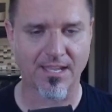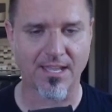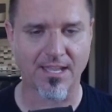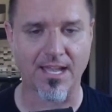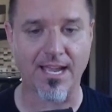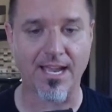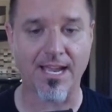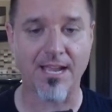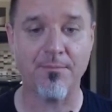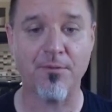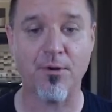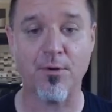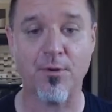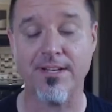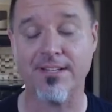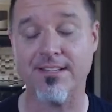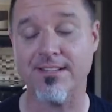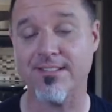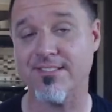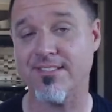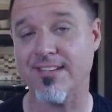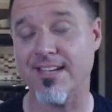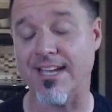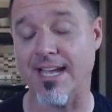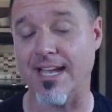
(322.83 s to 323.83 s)
I am going
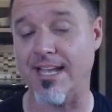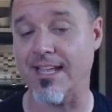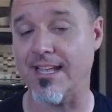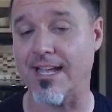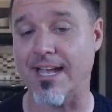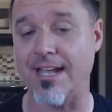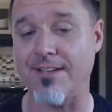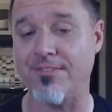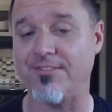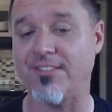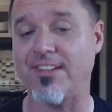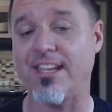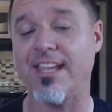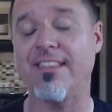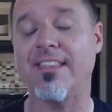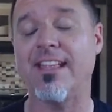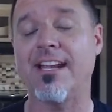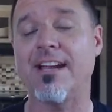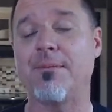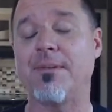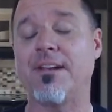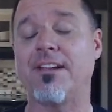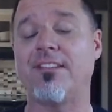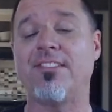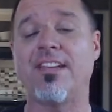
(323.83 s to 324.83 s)
to say, I've said
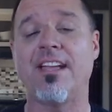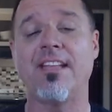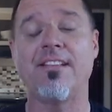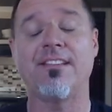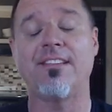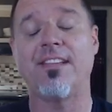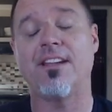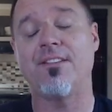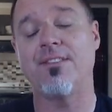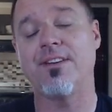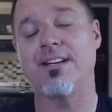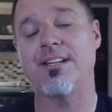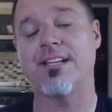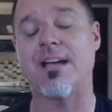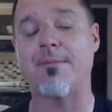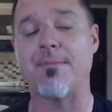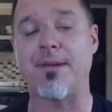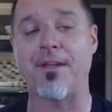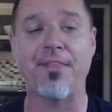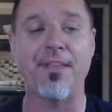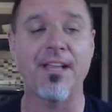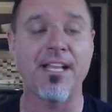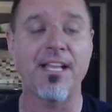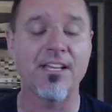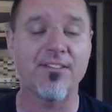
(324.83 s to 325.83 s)
that I'm going to say this every time
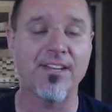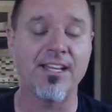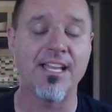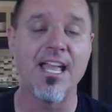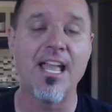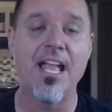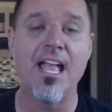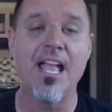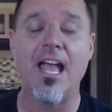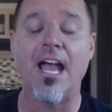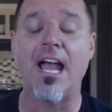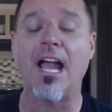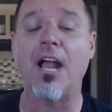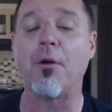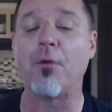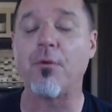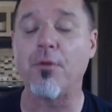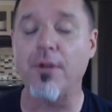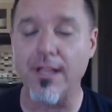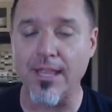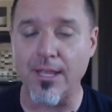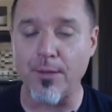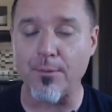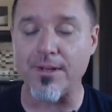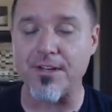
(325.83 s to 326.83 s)
I think of it. I
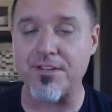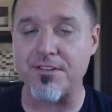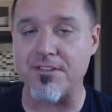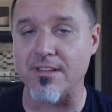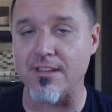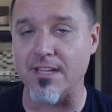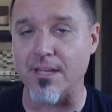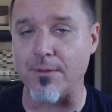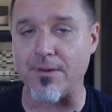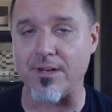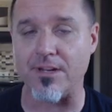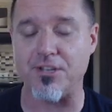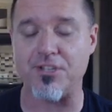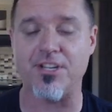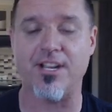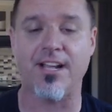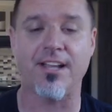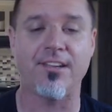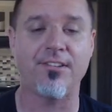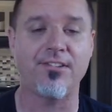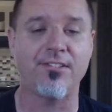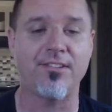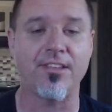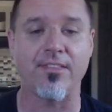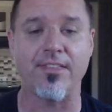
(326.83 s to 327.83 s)
really wish that they would
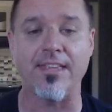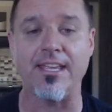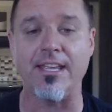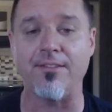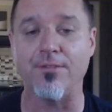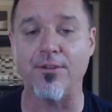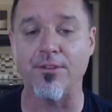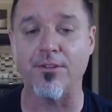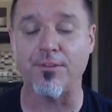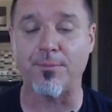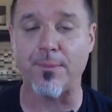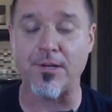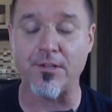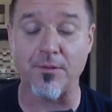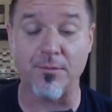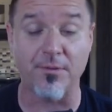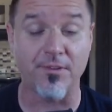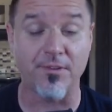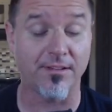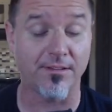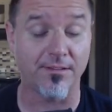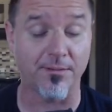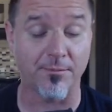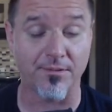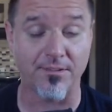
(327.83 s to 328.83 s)
adjust the full spectrum
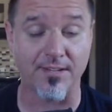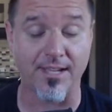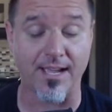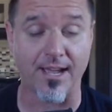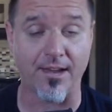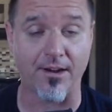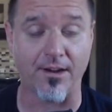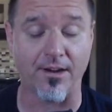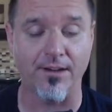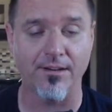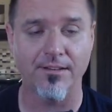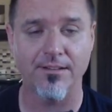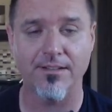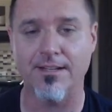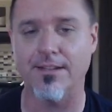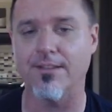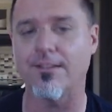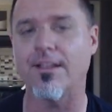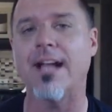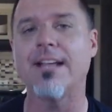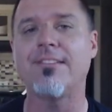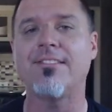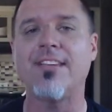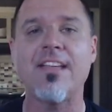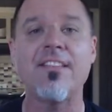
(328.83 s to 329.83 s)
system scanner.
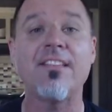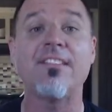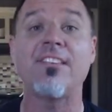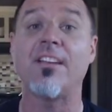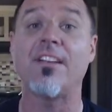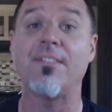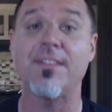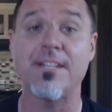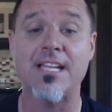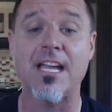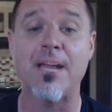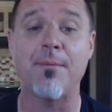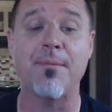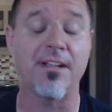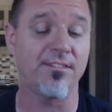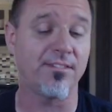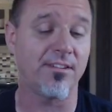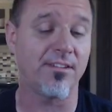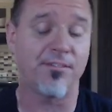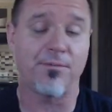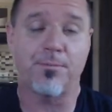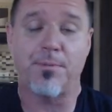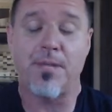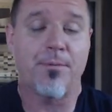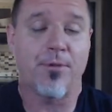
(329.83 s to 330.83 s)
Because I say this every time because
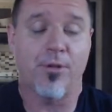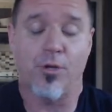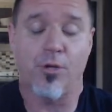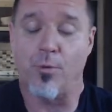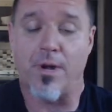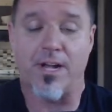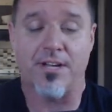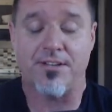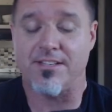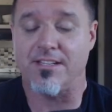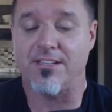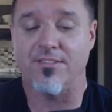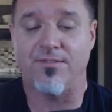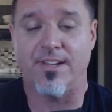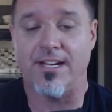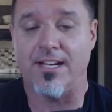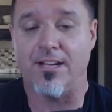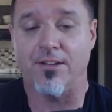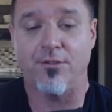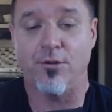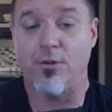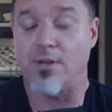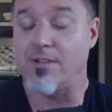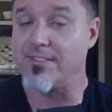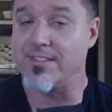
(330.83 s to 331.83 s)
there's people who watch these
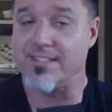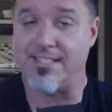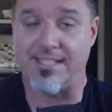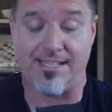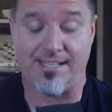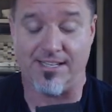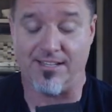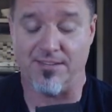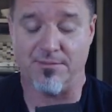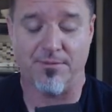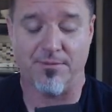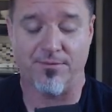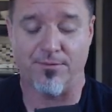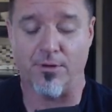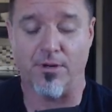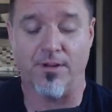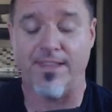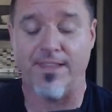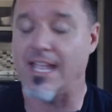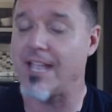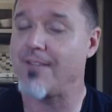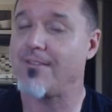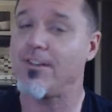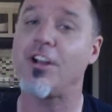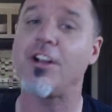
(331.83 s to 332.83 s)
videos who haven't seen these before
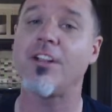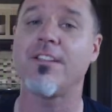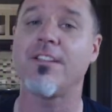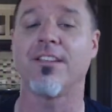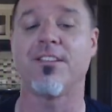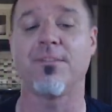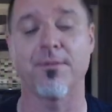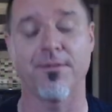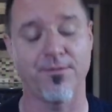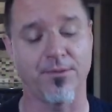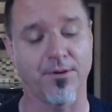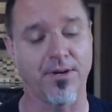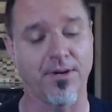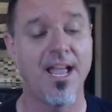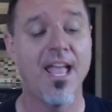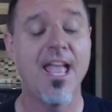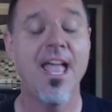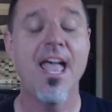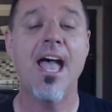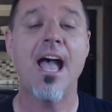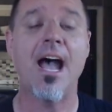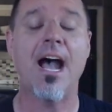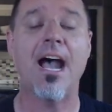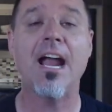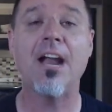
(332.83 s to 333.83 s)
and they haven't heard this before.
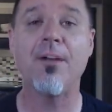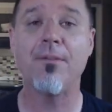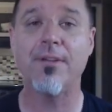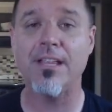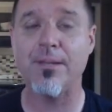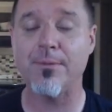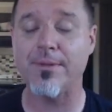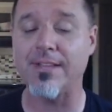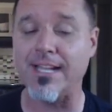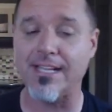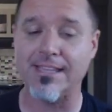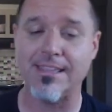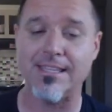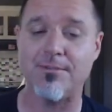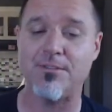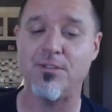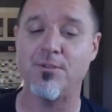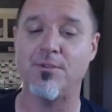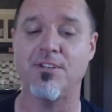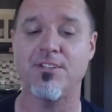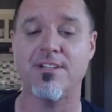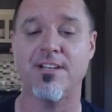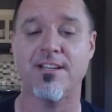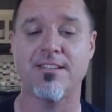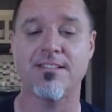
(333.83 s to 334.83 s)
I really would like them
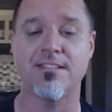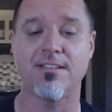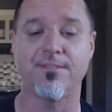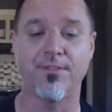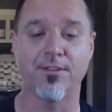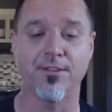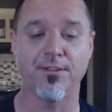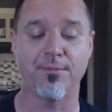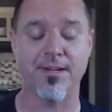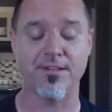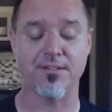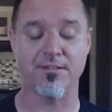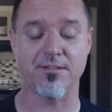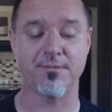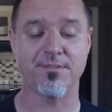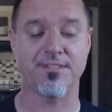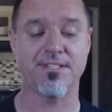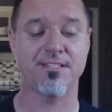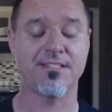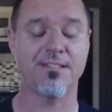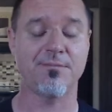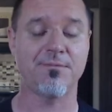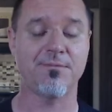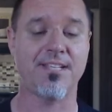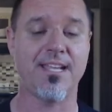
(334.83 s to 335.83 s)
to adjust the full spectrum
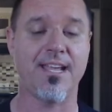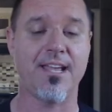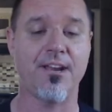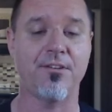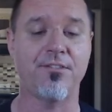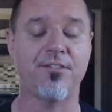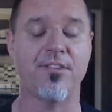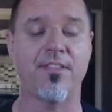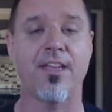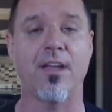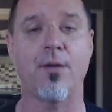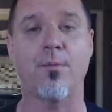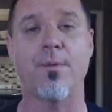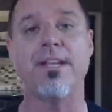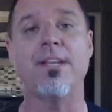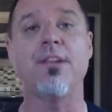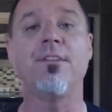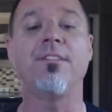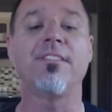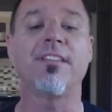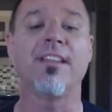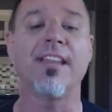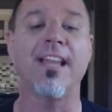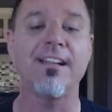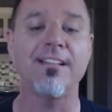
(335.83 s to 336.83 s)
system scanner so that when
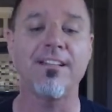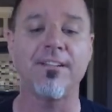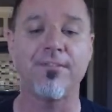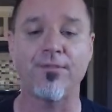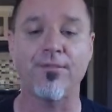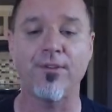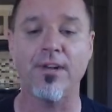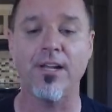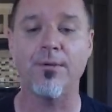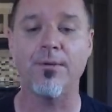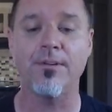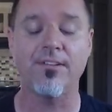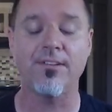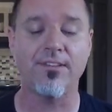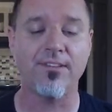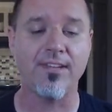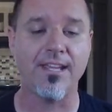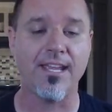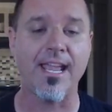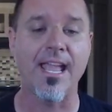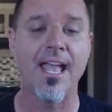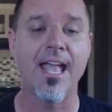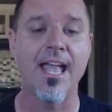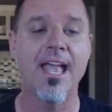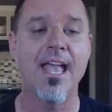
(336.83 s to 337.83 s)
you select a
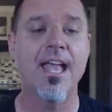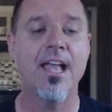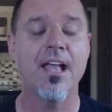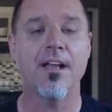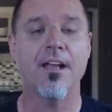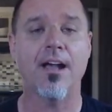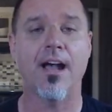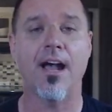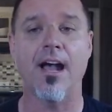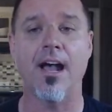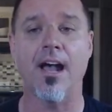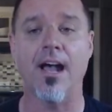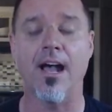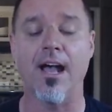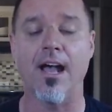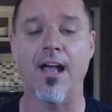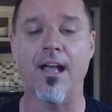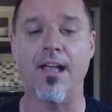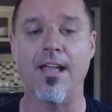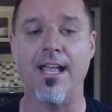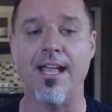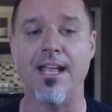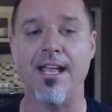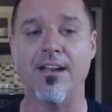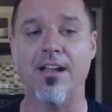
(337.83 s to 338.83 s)
frequency,
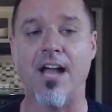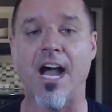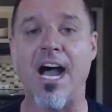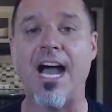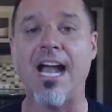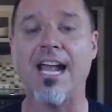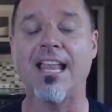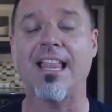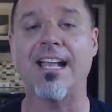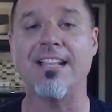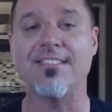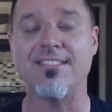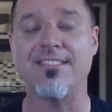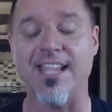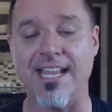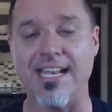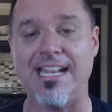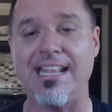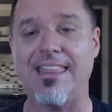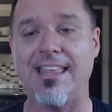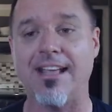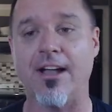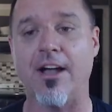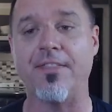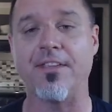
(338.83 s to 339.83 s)
it highlights
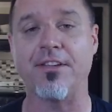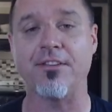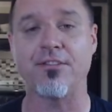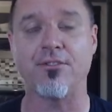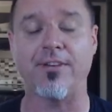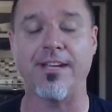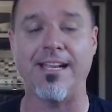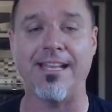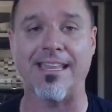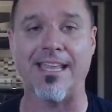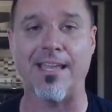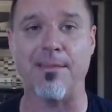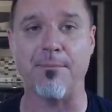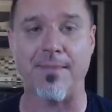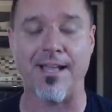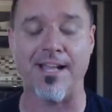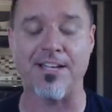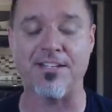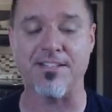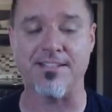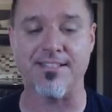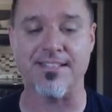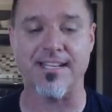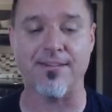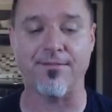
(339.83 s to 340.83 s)
anything on the screen that
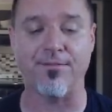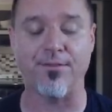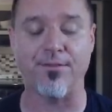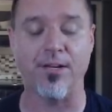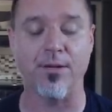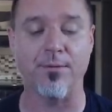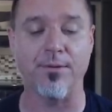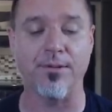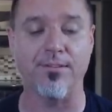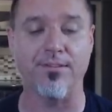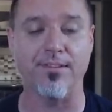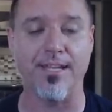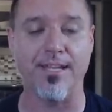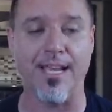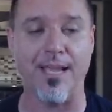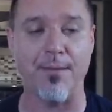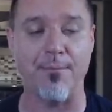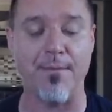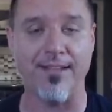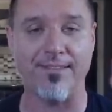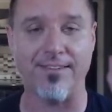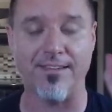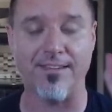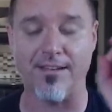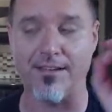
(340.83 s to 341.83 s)
matches that frequency. It
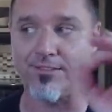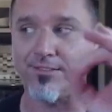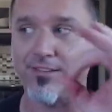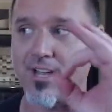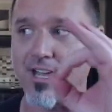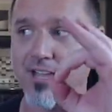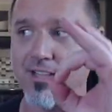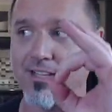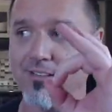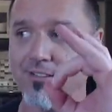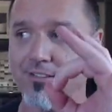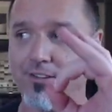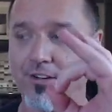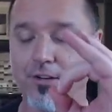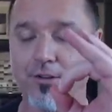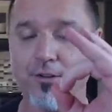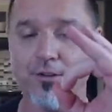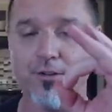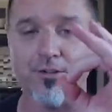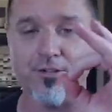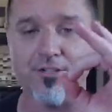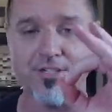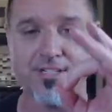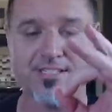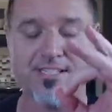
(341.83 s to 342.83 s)
makes it a solid
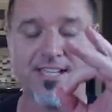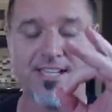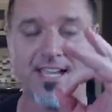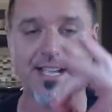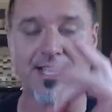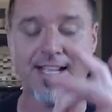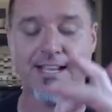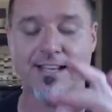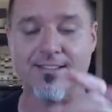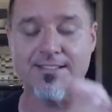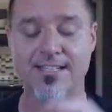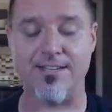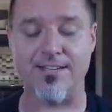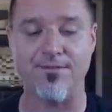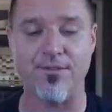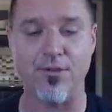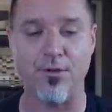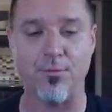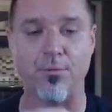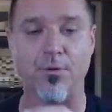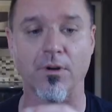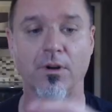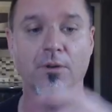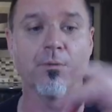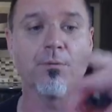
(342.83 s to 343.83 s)
circle, just like as if
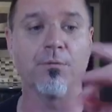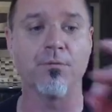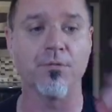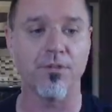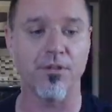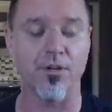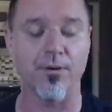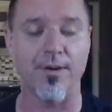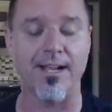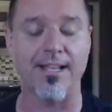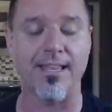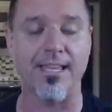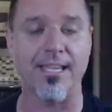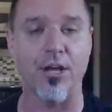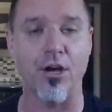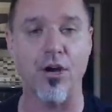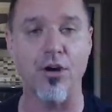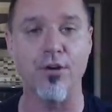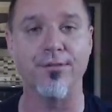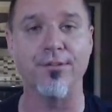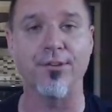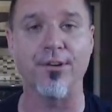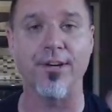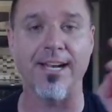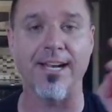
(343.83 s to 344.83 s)
you were directly
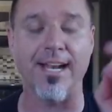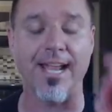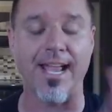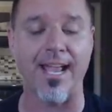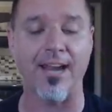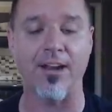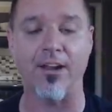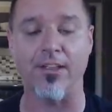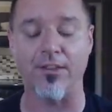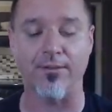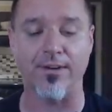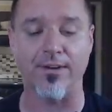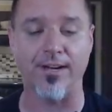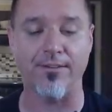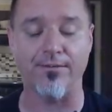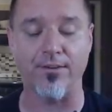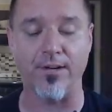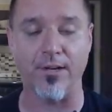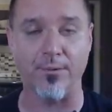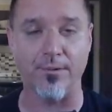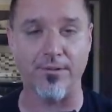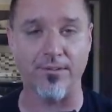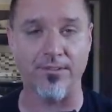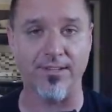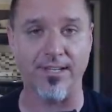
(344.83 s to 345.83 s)
over it and on the right
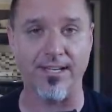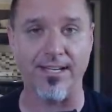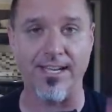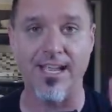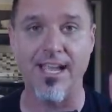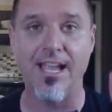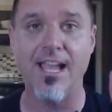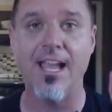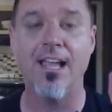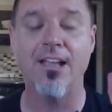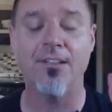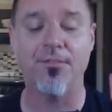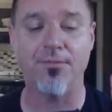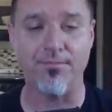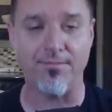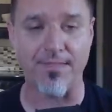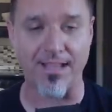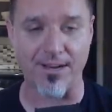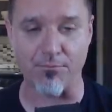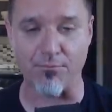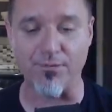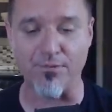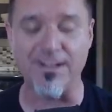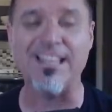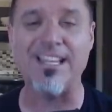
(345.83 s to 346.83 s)
frequency.
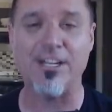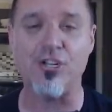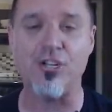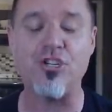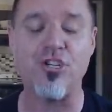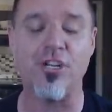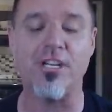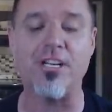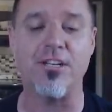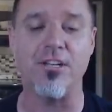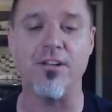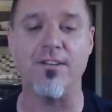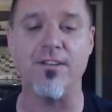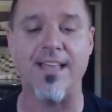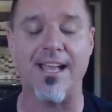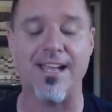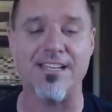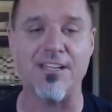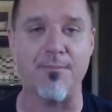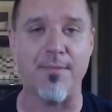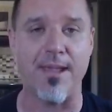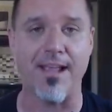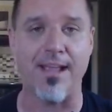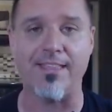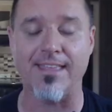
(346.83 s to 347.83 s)
They really should do
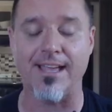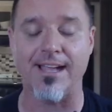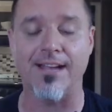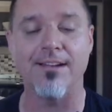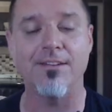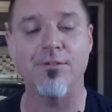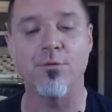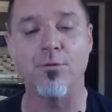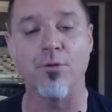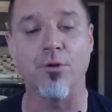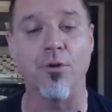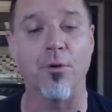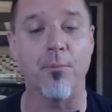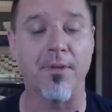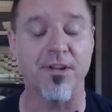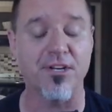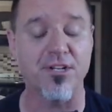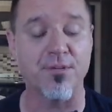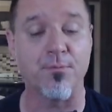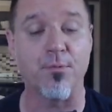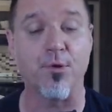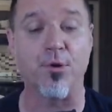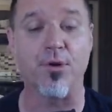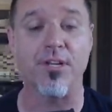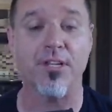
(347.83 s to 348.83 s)
that to make that tool
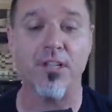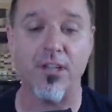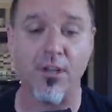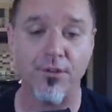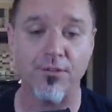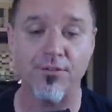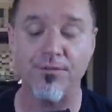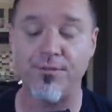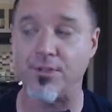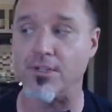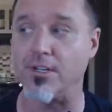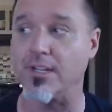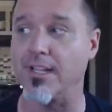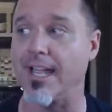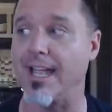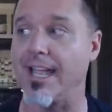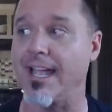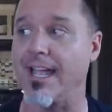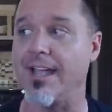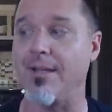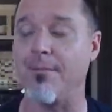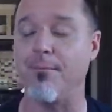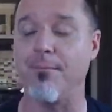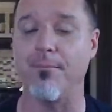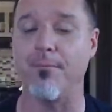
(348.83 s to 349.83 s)
much more useful
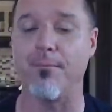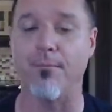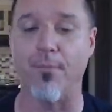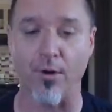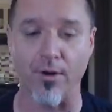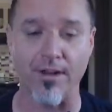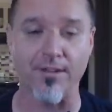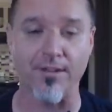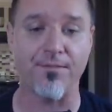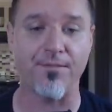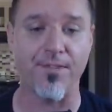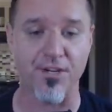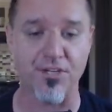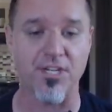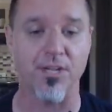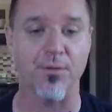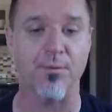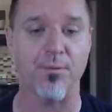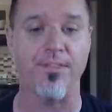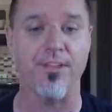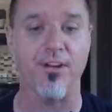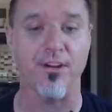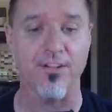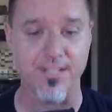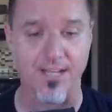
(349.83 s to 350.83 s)
and more
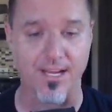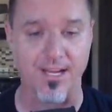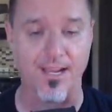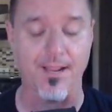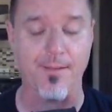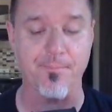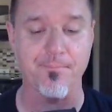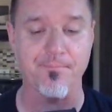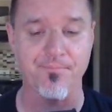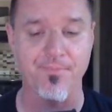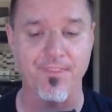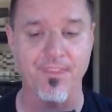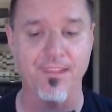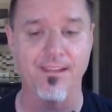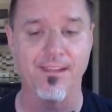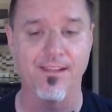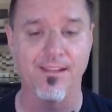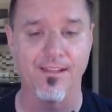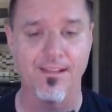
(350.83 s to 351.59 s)
efficient with your time.